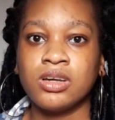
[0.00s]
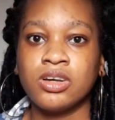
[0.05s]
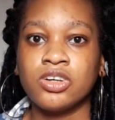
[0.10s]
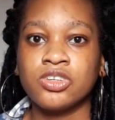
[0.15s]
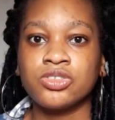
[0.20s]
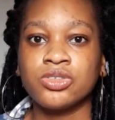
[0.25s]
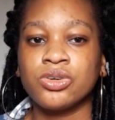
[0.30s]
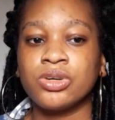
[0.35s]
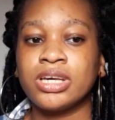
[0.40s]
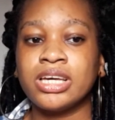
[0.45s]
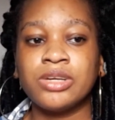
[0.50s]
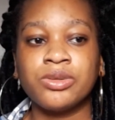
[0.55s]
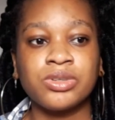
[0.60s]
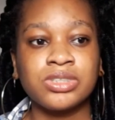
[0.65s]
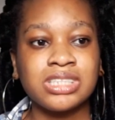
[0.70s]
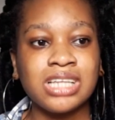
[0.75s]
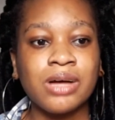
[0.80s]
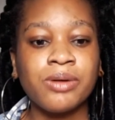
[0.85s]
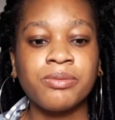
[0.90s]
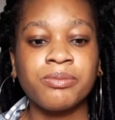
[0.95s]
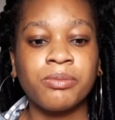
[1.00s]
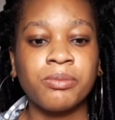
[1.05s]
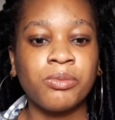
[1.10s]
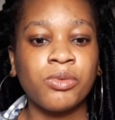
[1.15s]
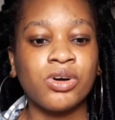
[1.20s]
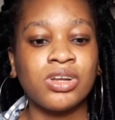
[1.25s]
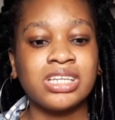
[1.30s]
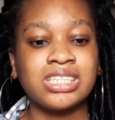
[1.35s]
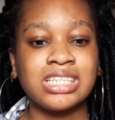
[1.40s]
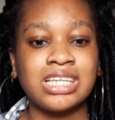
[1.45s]
So it was now
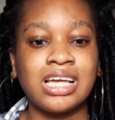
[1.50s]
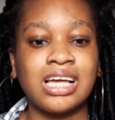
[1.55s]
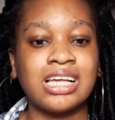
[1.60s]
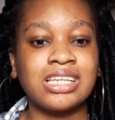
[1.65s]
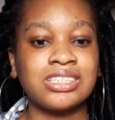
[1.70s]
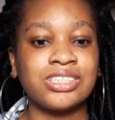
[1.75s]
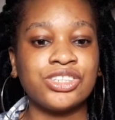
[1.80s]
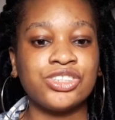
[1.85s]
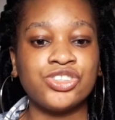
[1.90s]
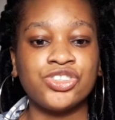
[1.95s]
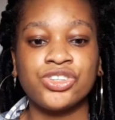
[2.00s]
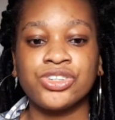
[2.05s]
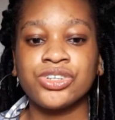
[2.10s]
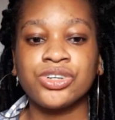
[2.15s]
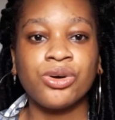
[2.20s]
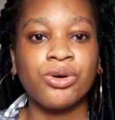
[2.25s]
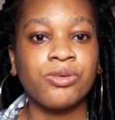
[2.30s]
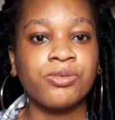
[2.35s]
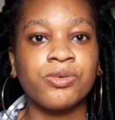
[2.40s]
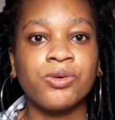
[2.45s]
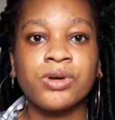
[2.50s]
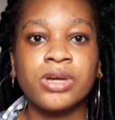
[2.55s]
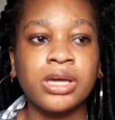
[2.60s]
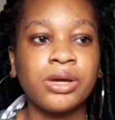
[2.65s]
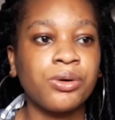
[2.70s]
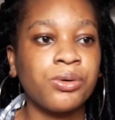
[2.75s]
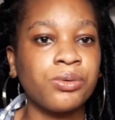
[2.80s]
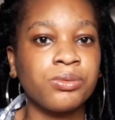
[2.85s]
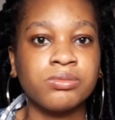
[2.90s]
more or less as a journey of, okay,